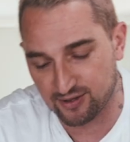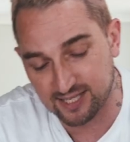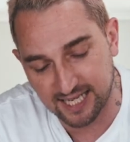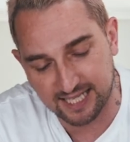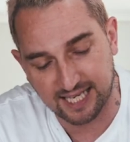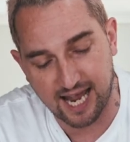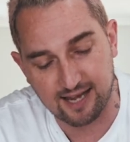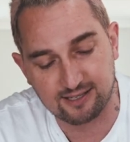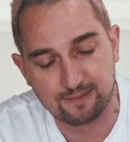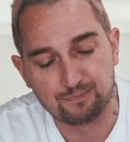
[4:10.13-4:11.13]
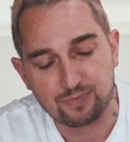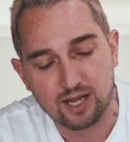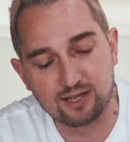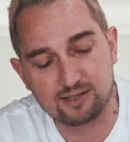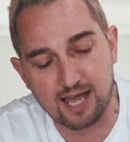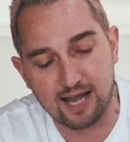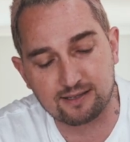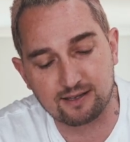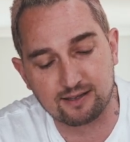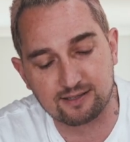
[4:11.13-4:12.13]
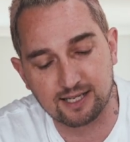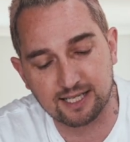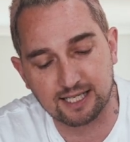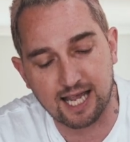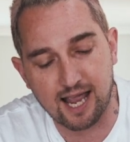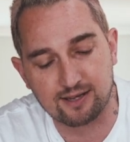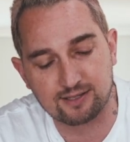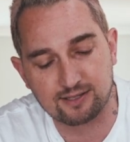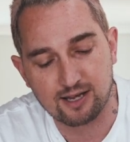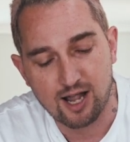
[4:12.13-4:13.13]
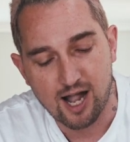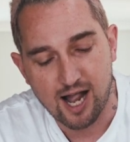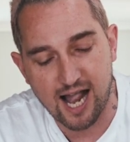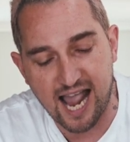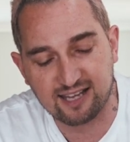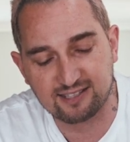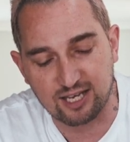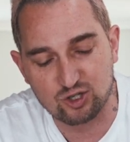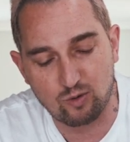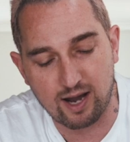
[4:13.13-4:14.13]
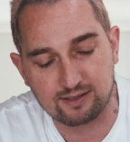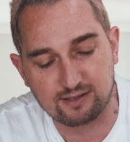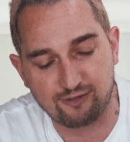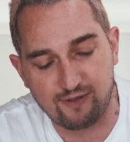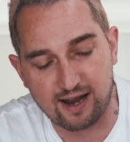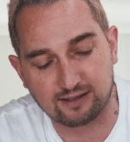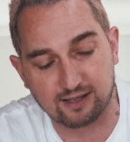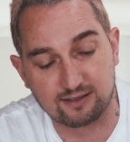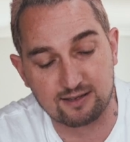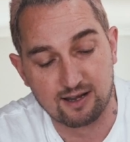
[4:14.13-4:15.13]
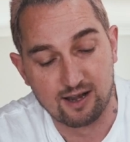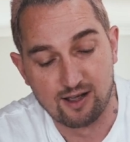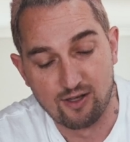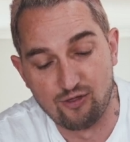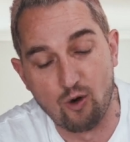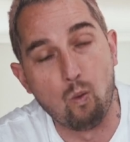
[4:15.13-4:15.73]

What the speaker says: the silicon case is that the silicon case accentuates the fact that the